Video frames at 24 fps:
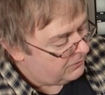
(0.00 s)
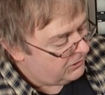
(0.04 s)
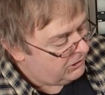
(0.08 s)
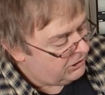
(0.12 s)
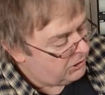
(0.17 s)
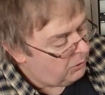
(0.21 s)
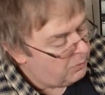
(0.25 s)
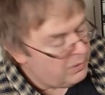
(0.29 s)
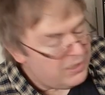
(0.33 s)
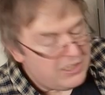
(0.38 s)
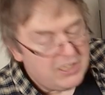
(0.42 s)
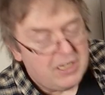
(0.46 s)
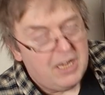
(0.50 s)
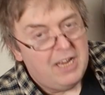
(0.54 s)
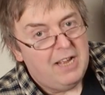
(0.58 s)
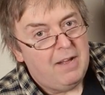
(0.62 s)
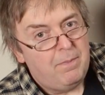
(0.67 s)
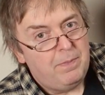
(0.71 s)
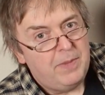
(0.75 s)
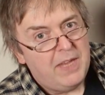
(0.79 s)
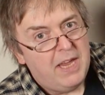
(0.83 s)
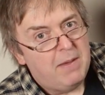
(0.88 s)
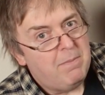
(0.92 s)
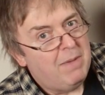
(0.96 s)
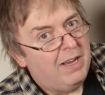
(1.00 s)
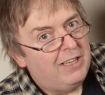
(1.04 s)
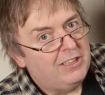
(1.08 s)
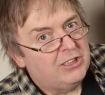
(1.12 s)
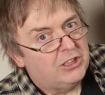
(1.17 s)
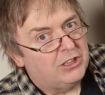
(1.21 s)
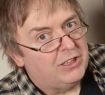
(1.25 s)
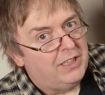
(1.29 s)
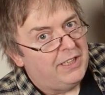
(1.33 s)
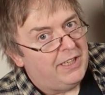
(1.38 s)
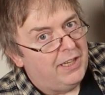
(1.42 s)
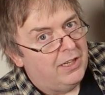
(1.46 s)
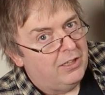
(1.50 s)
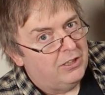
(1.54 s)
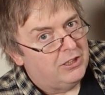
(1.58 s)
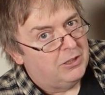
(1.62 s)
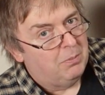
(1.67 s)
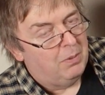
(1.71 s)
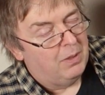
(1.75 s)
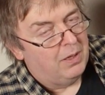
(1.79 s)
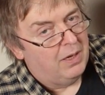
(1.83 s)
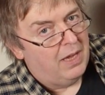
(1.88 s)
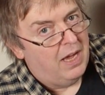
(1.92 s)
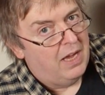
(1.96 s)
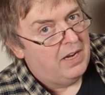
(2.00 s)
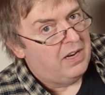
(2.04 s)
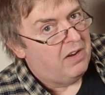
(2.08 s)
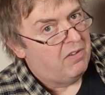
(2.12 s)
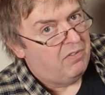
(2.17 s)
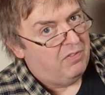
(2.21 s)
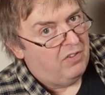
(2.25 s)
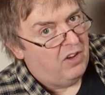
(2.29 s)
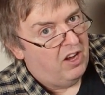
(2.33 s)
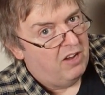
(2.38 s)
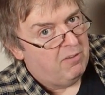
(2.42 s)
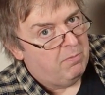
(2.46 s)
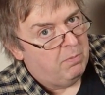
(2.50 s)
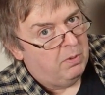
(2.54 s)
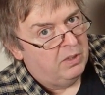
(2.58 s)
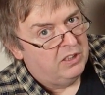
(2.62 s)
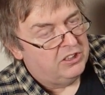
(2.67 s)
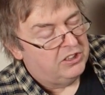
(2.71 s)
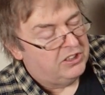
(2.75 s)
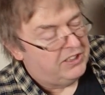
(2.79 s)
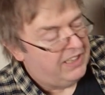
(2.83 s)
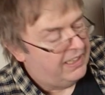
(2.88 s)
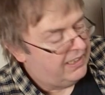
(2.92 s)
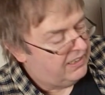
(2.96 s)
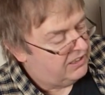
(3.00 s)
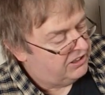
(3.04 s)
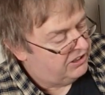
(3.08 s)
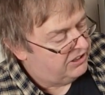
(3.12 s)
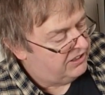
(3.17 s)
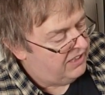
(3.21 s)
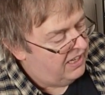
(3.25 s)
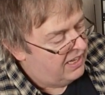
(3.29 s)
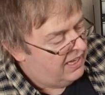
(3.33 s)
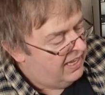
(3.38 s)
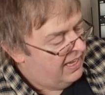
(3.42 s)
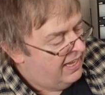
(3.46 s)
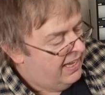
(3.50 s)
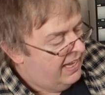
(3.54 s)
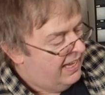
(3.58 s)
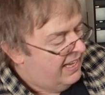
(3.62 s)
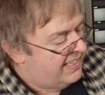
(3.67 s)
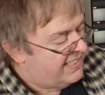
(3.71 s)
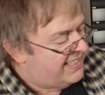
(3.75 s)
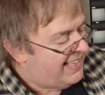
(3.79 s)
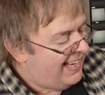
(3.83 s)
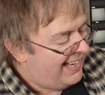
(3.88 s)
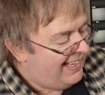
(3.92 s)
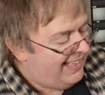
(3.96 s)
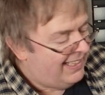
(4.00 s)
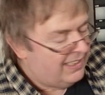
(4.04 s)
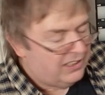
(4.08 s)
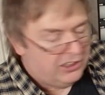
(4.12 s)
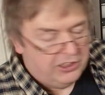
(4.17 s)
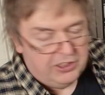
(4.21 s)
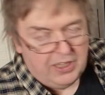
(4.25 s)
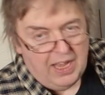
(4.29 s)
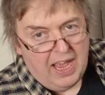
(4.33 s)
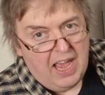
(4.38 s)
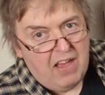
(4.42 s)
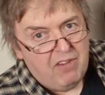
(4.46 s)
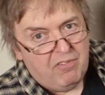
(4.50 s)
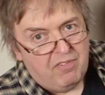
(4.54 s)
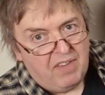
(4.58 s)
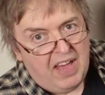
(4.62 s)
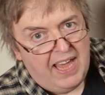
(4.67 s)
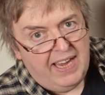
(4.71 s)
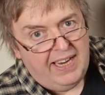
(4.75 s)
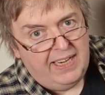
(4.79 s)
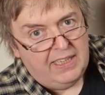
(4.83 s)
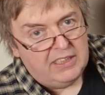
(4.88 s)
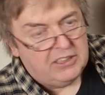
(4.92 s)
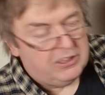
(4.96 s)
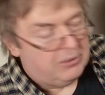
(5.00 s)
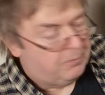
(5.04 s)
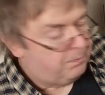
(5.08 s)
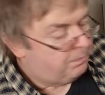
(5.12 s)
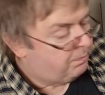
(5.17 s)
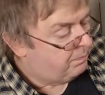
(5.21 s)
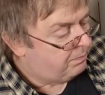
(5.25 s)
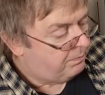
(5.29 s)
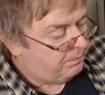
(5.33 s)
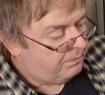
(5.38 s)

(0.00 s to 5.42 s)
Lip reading: So it's immensely usable at f5.6. Take it to f8.